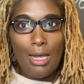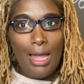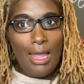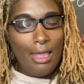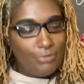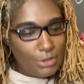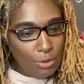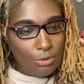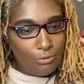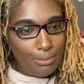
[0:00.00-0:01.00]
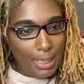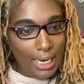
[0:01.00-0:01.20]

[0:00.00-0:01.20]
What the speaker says: I have a toner for my